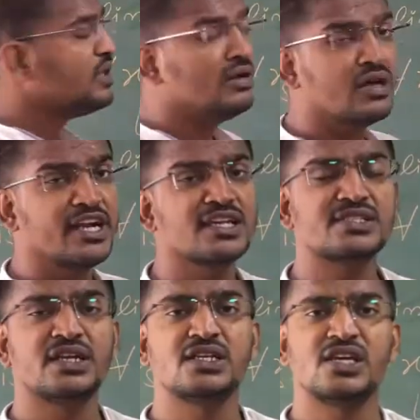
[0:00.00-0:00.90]

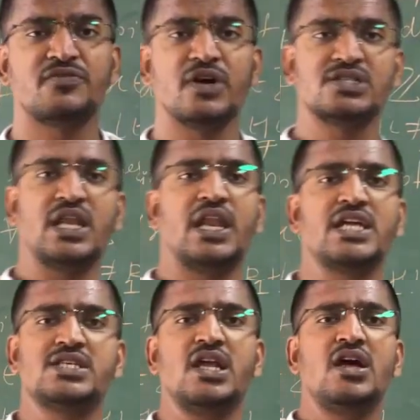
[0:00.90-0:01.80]
greatest integer function
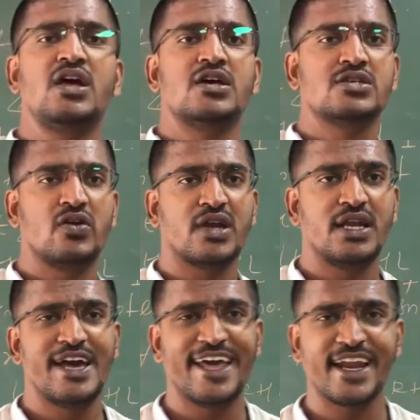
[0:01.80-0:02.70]
nature, so you
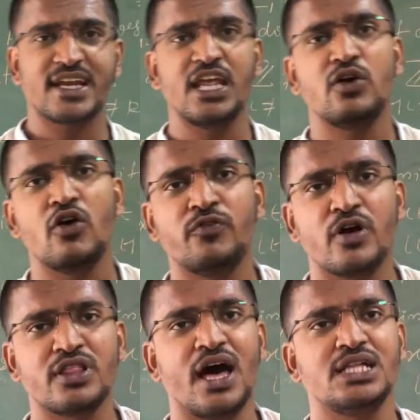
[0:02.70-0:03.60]
can directly go
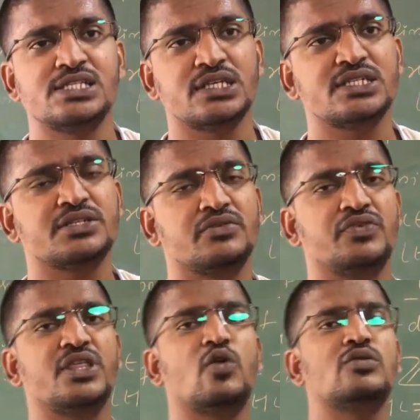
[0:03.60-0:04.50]
for the answers
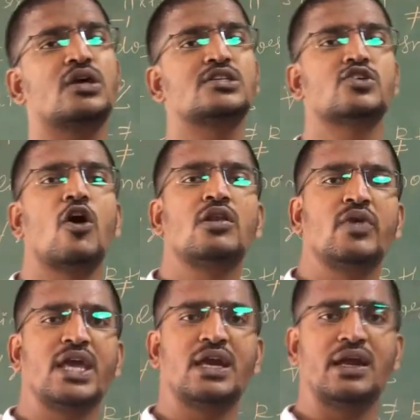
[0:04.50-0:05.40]
without
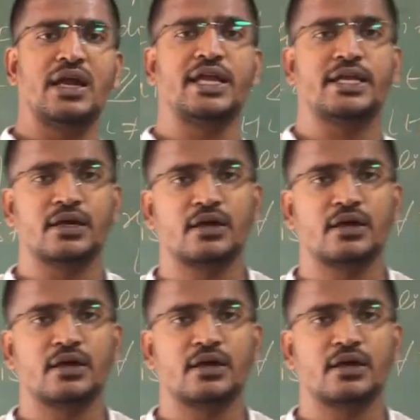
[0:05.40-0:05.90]
solving it.